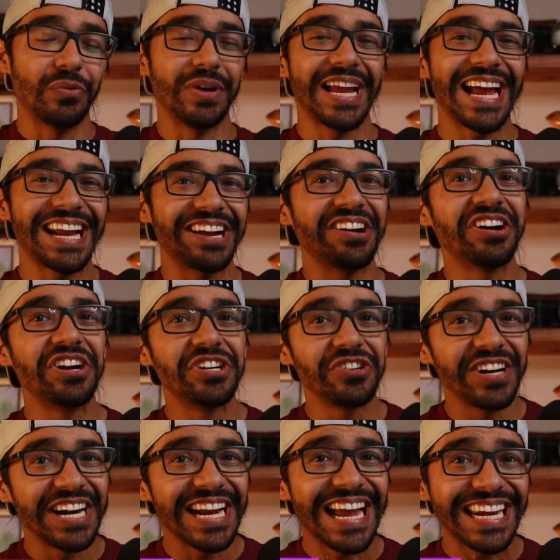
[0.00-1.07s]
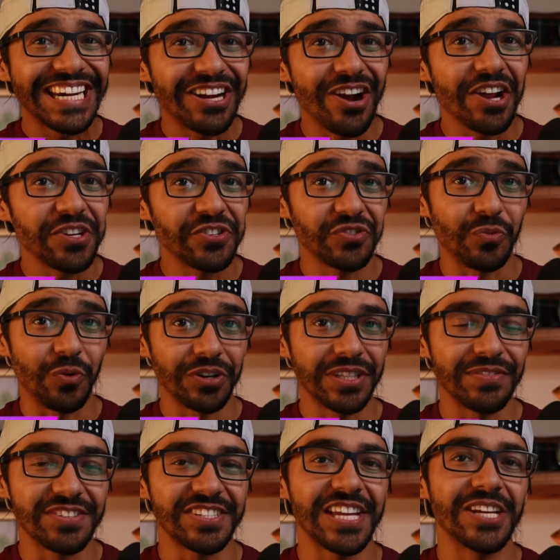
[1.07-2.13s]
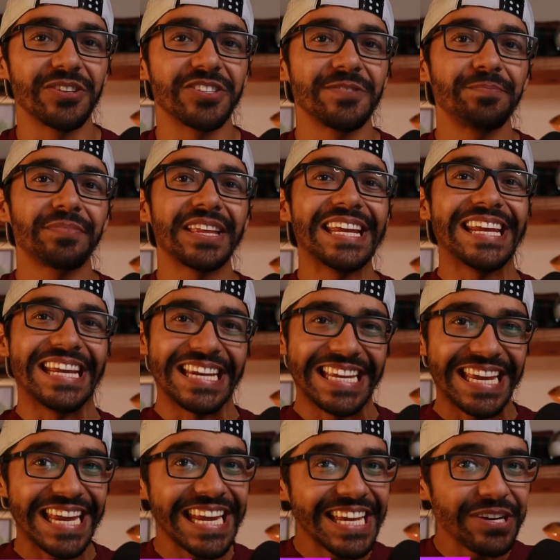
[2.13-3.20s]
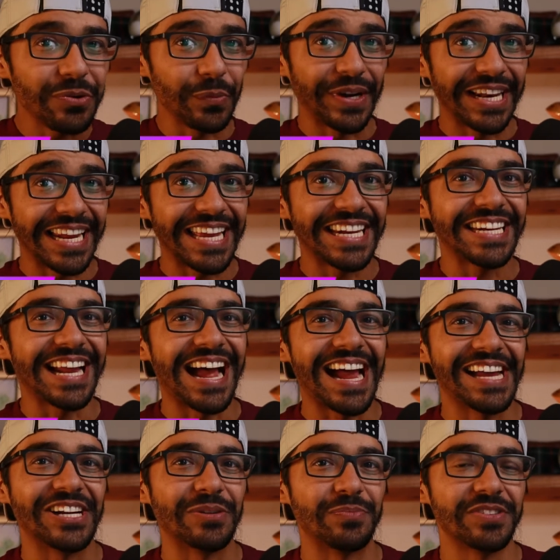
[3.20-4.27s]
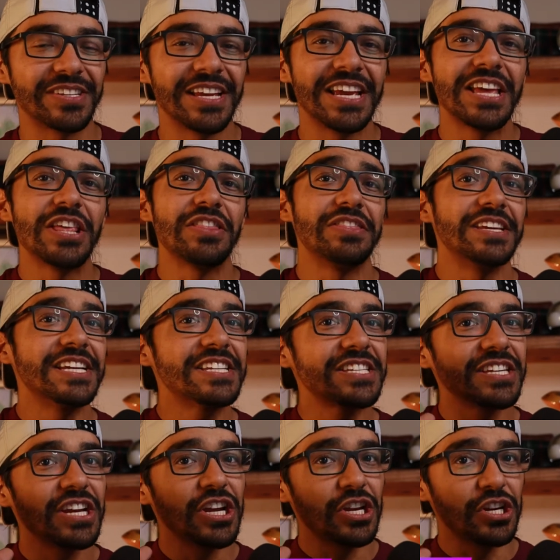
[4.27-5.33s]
We had $190 worth of sales in kid related items. This